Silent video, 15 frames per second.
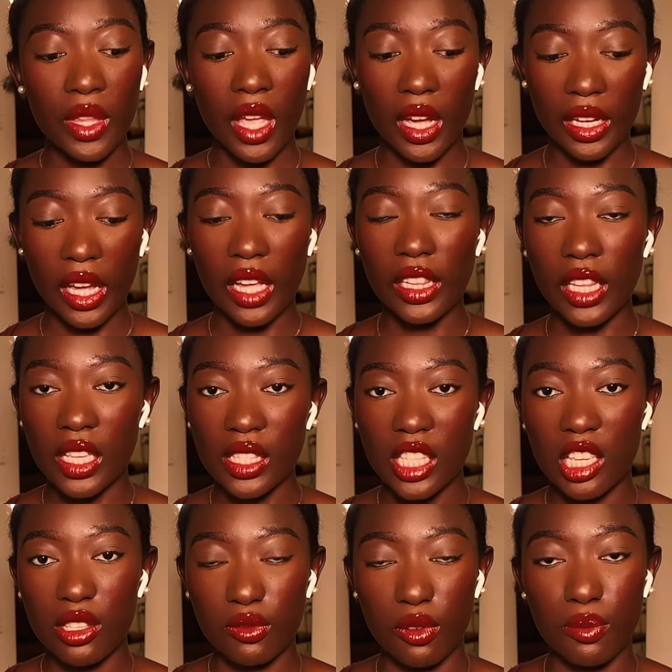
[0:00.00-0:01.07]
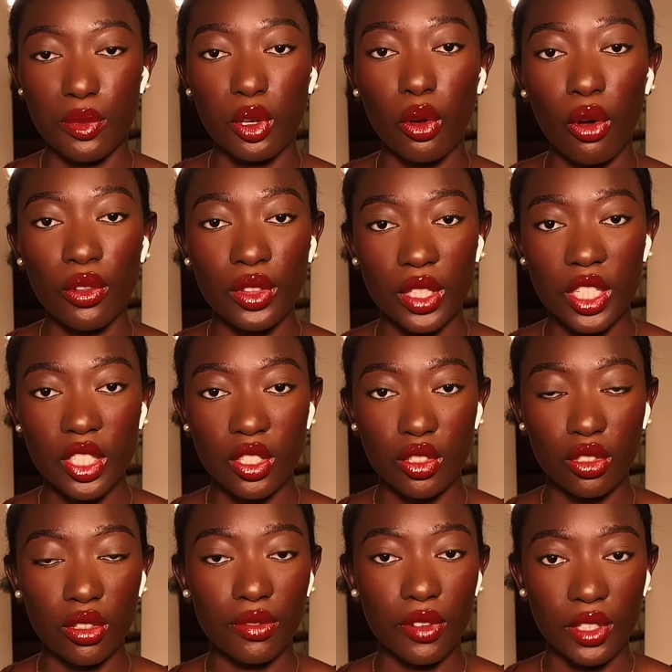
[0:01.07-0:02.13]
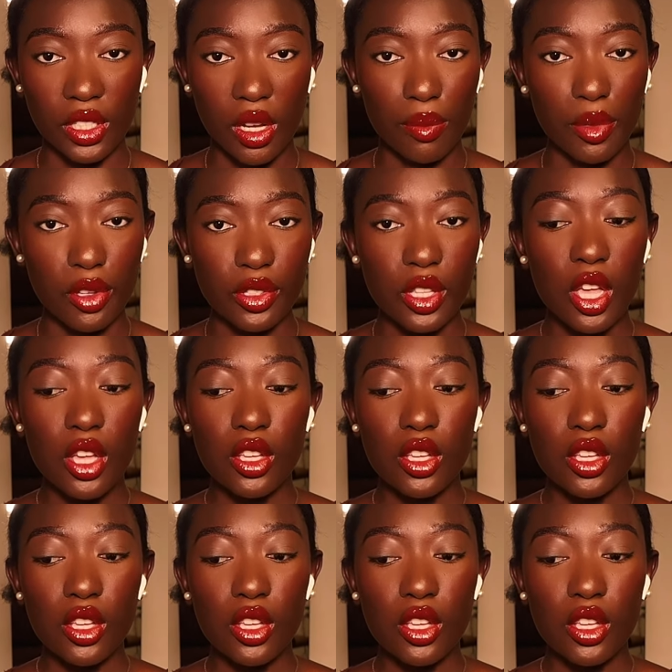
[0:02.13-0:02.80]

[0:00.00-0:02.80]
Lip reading: Again, that stems from you conditioning you for the abuse.